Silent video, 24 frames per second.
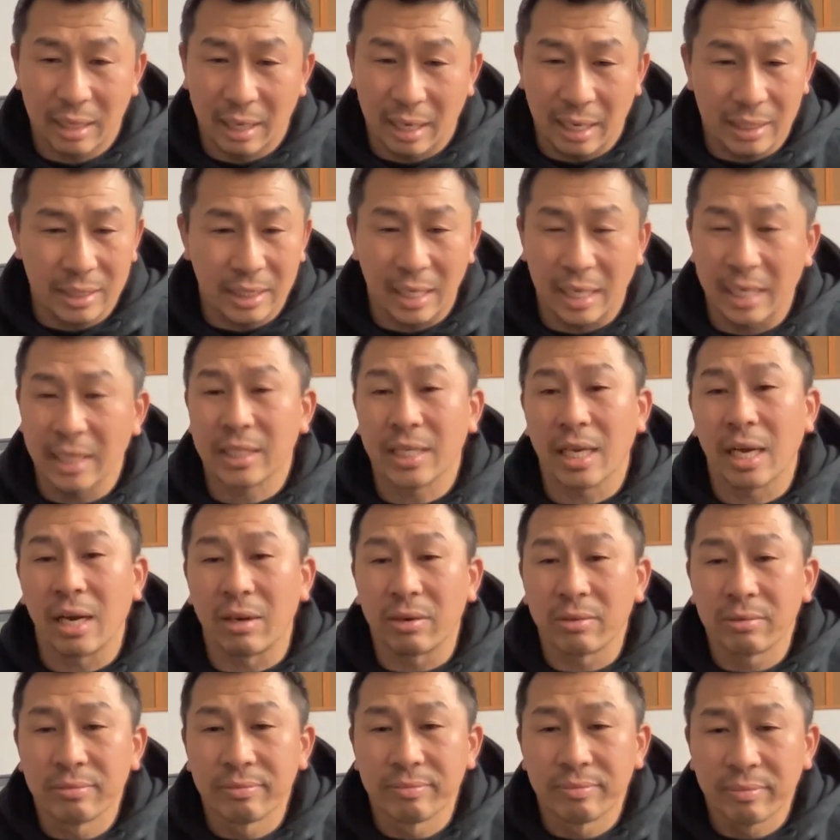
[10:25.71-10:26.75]
said, let's
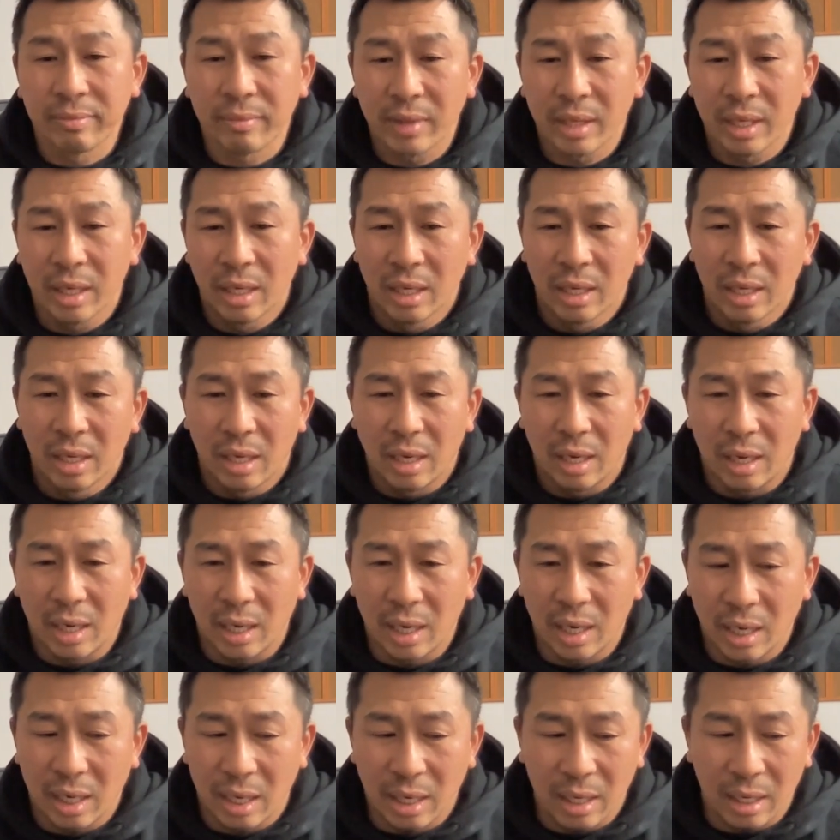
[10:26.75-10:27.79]
go.
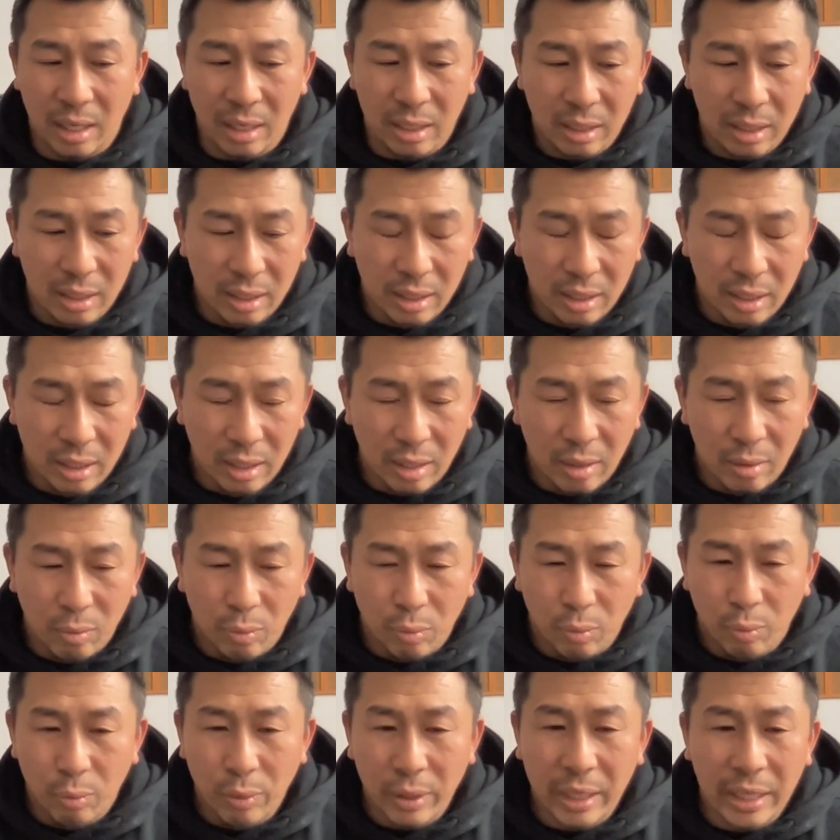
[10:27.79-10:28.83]
Uh,
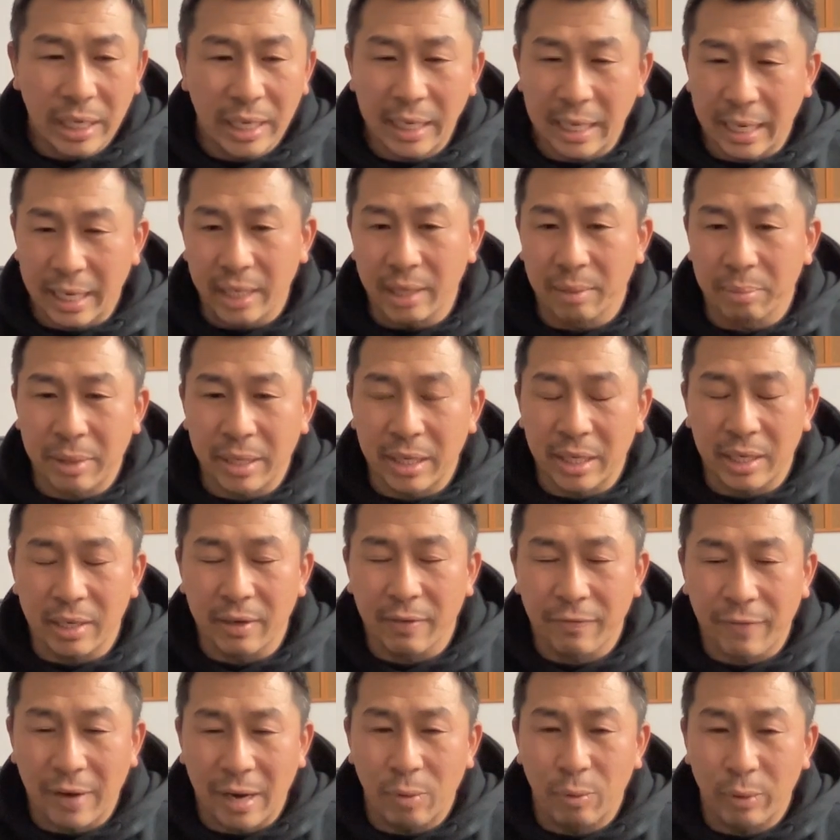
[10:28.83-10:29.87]
we didn't end up getting in a
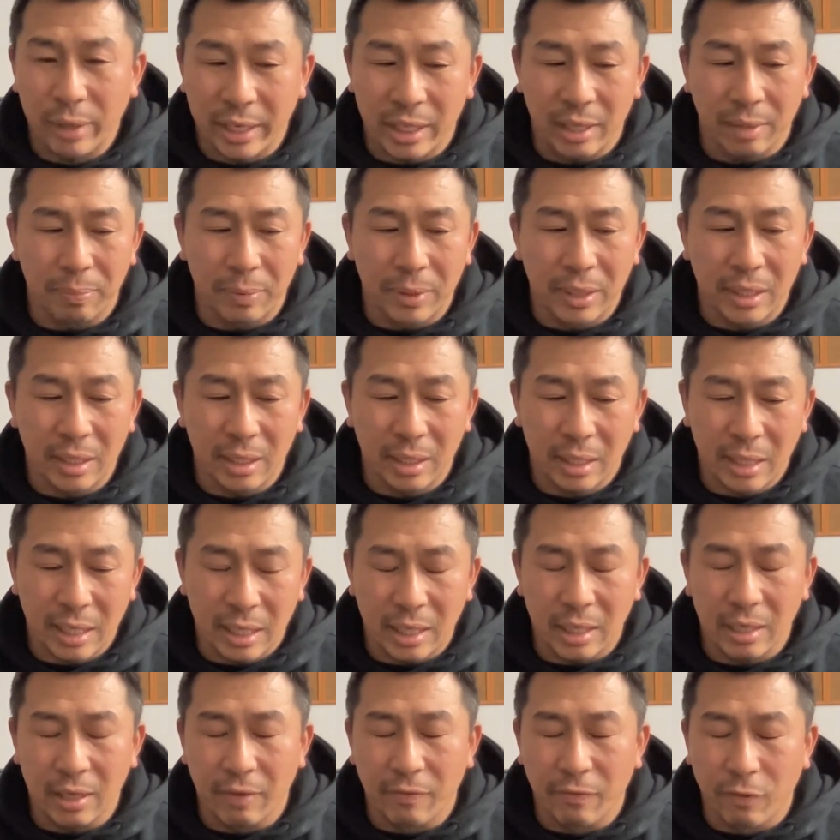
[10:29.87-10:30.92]
fight. We ended up
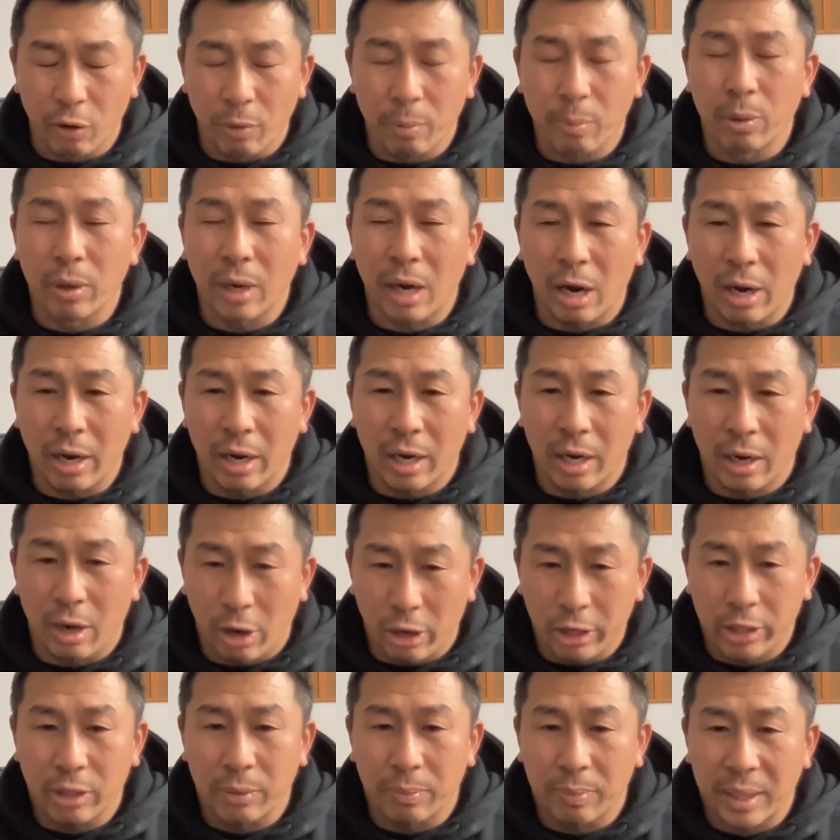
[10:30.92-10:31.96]
getting in a verbal
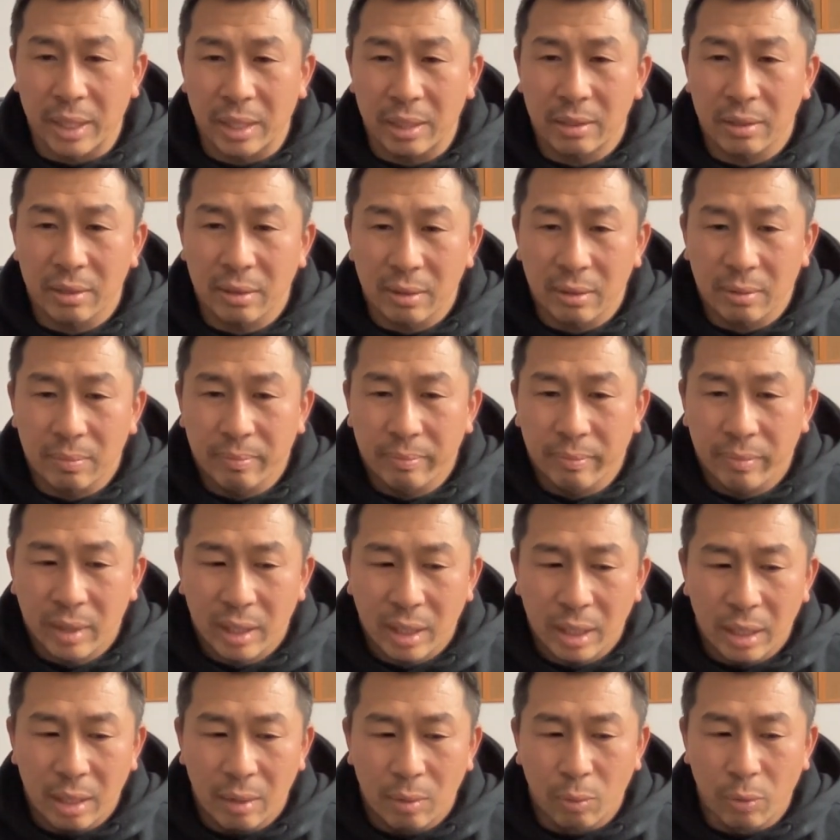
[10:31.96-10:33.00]
argument
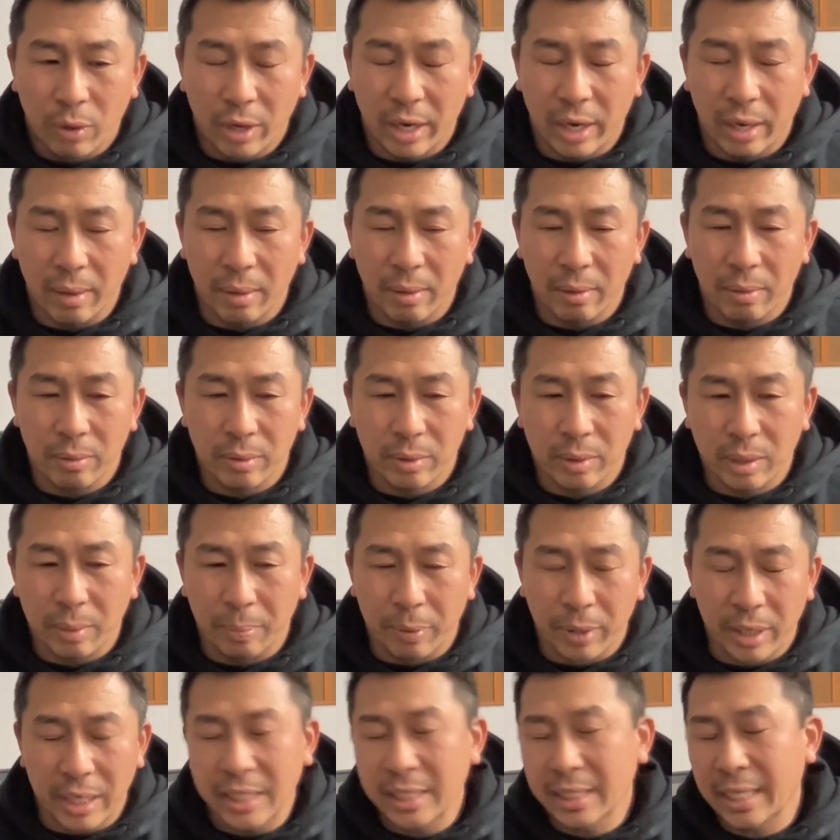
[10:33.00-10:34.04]
where the
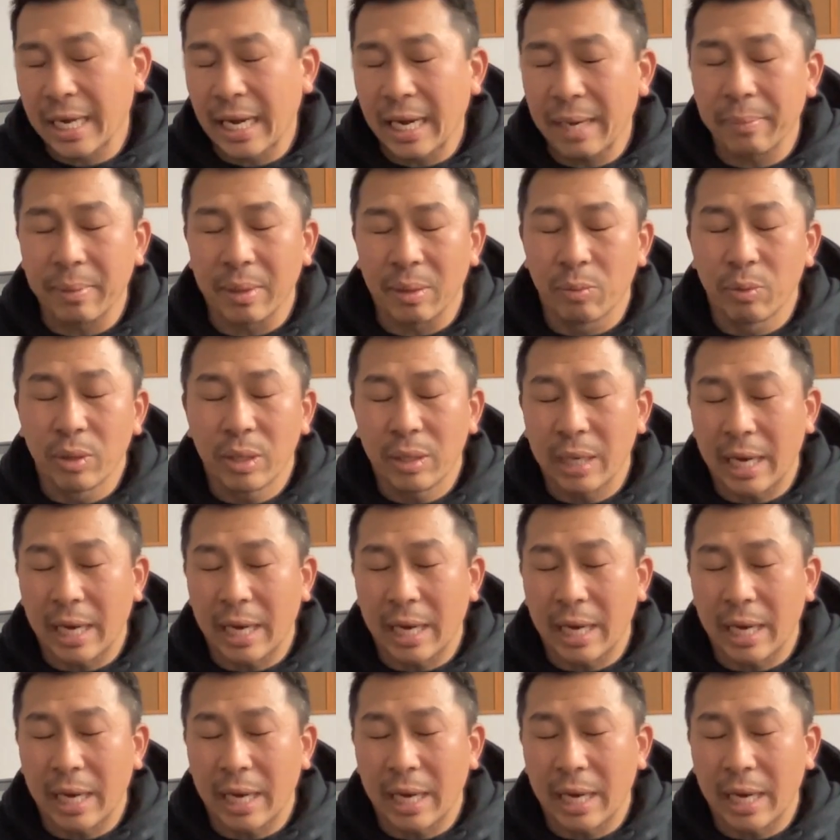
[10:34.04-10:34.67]
police came and